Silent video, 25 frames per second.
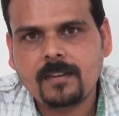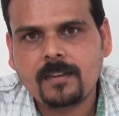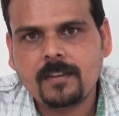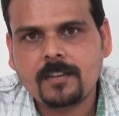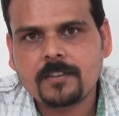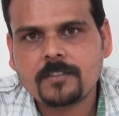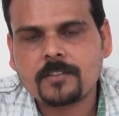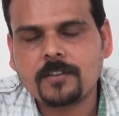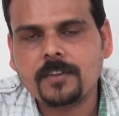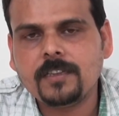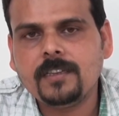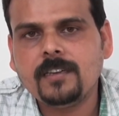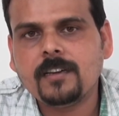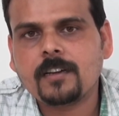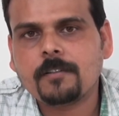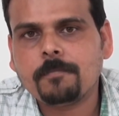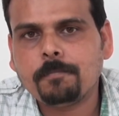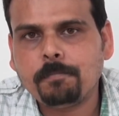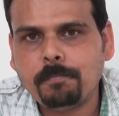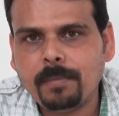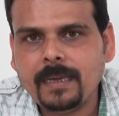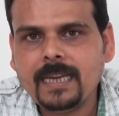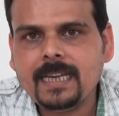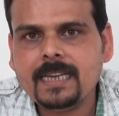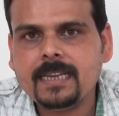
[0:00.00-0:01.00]
So here
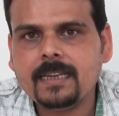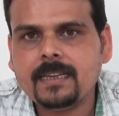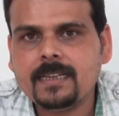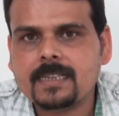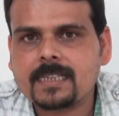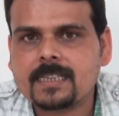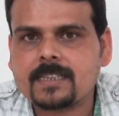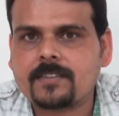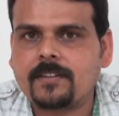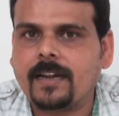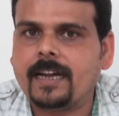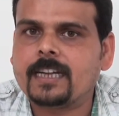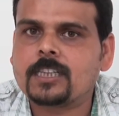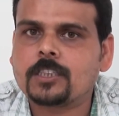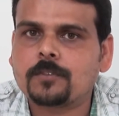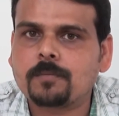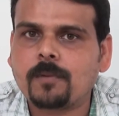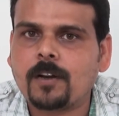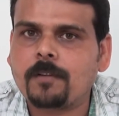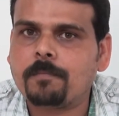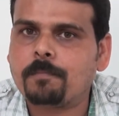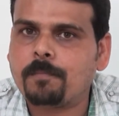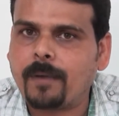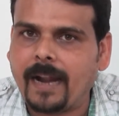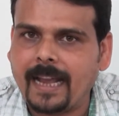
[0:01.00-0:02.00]
P stands for
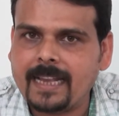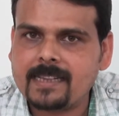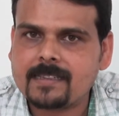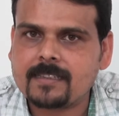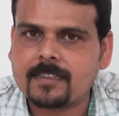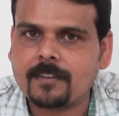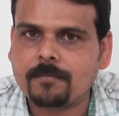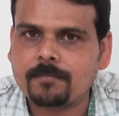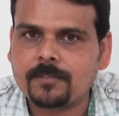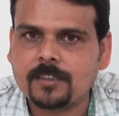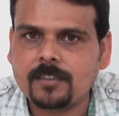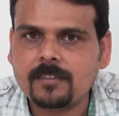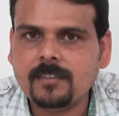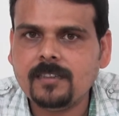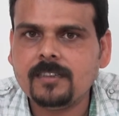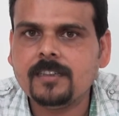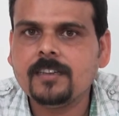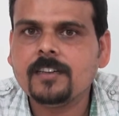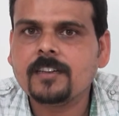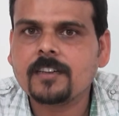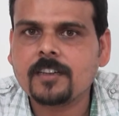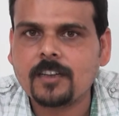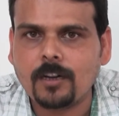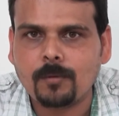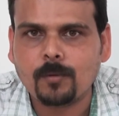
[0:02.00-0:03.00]
price of the
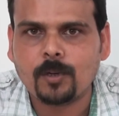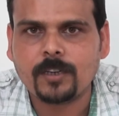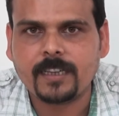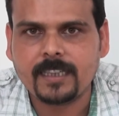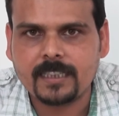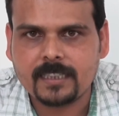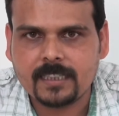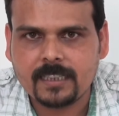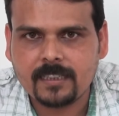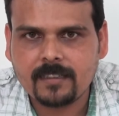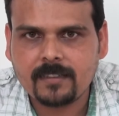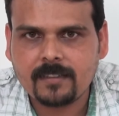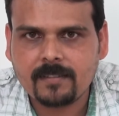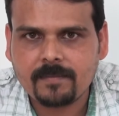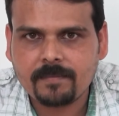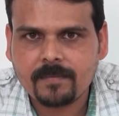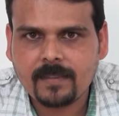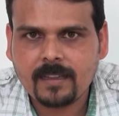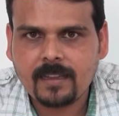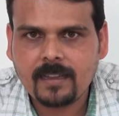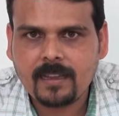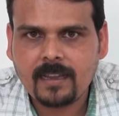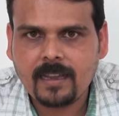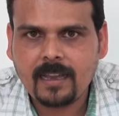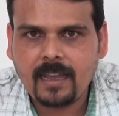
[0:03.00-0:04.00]
commodity
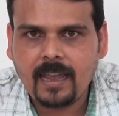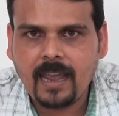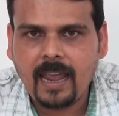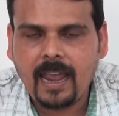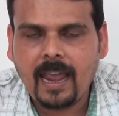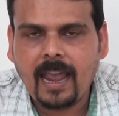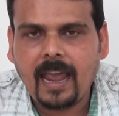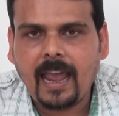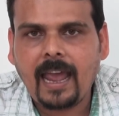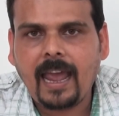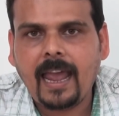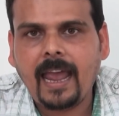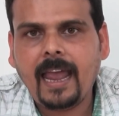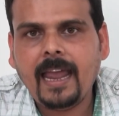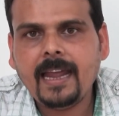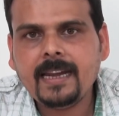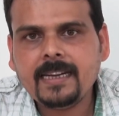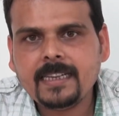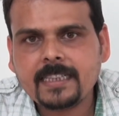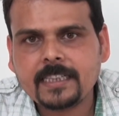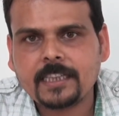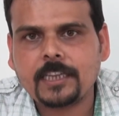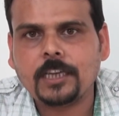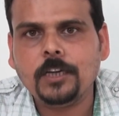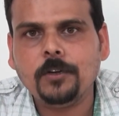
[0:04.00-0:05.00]

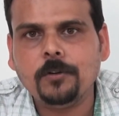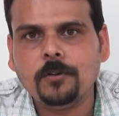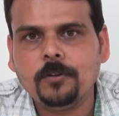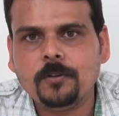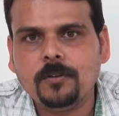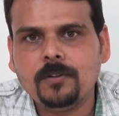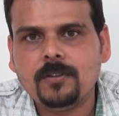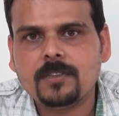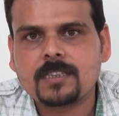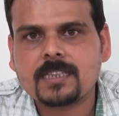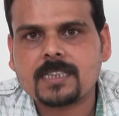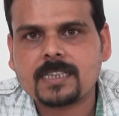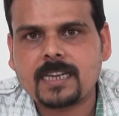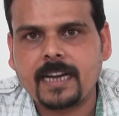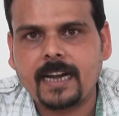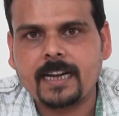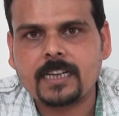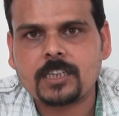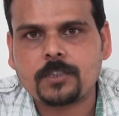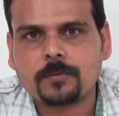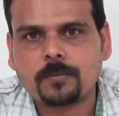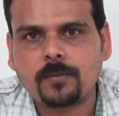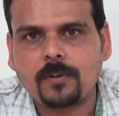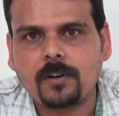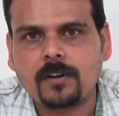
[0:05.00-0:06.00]
and Q stands
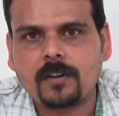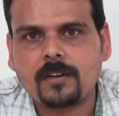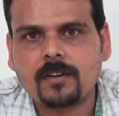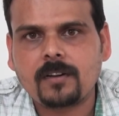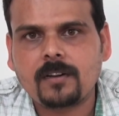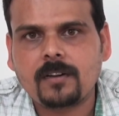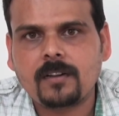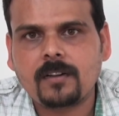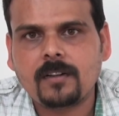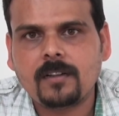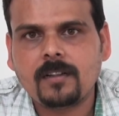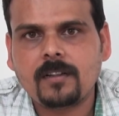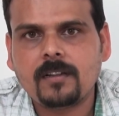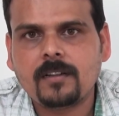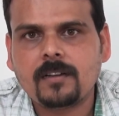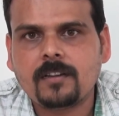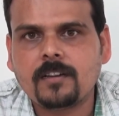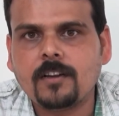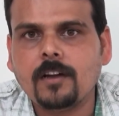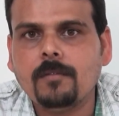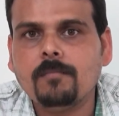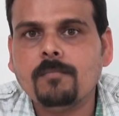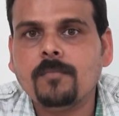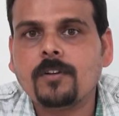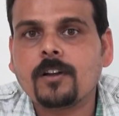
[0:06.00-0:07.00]
for
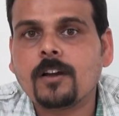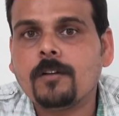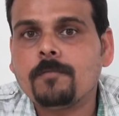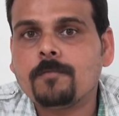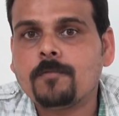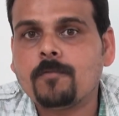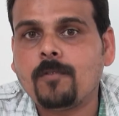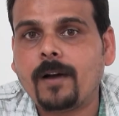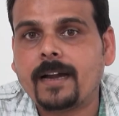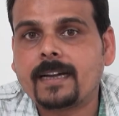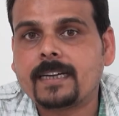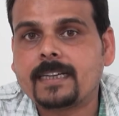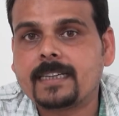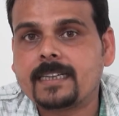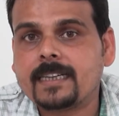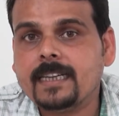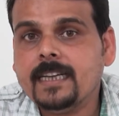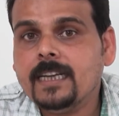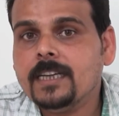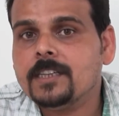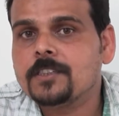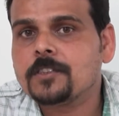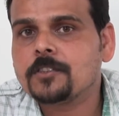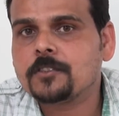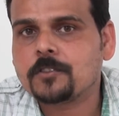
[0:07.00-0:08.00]
number of quantity
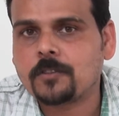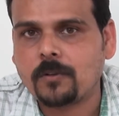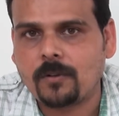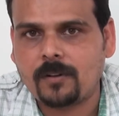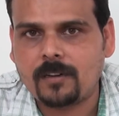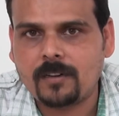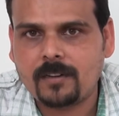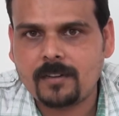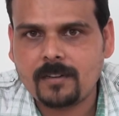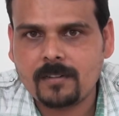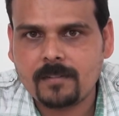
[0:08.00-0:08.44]
sold.